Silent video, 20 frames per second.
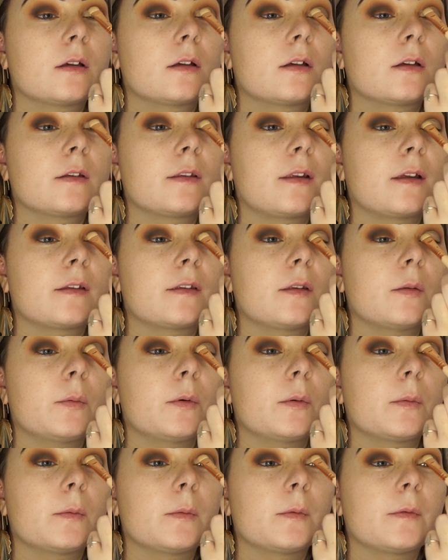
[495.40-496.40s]
because that's the
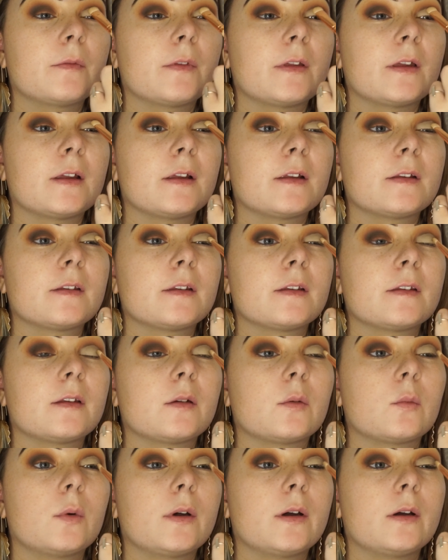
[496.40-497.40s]
problem with this, is
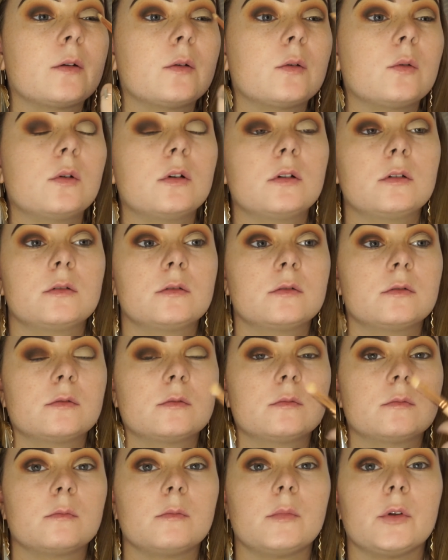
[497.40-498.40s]
it will
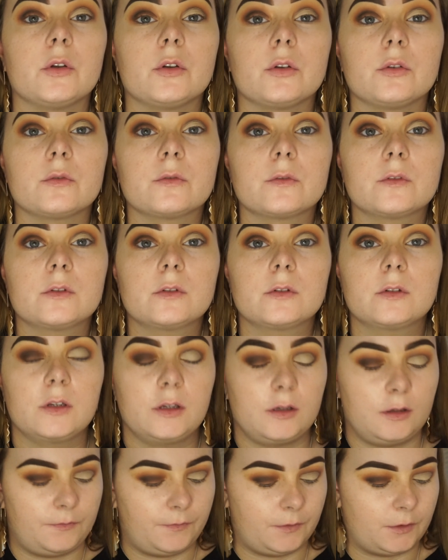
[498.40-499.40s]
move
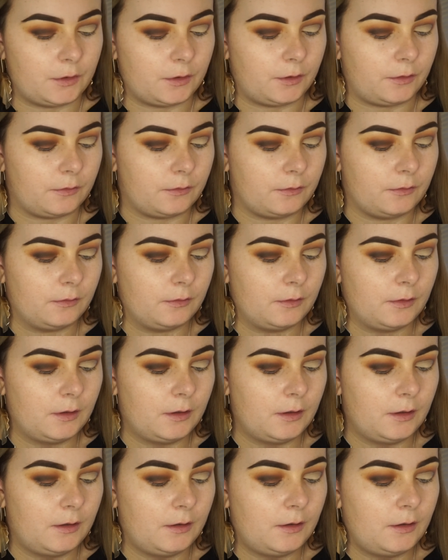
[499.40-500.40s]
if you don't
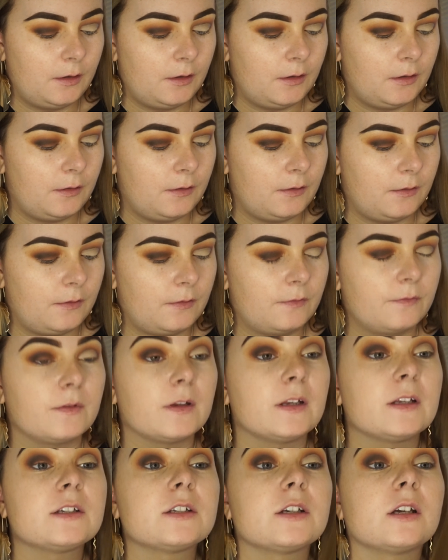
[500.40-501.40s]

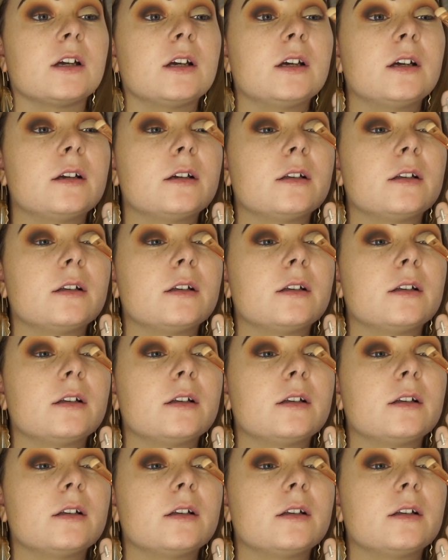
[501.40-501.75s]
finish it.